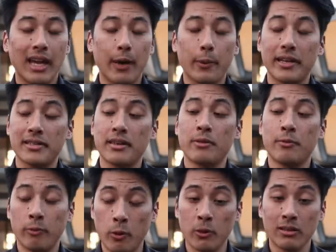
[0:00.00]
And when I say the
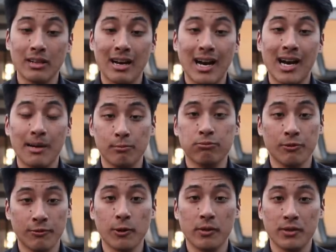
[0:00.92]
war, I'm
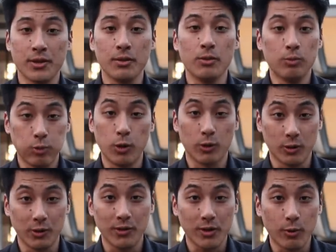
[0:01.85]
referring to
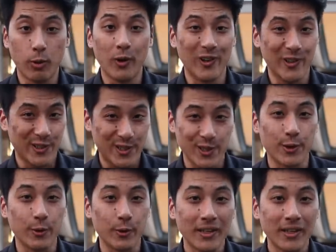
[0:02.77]
World War II.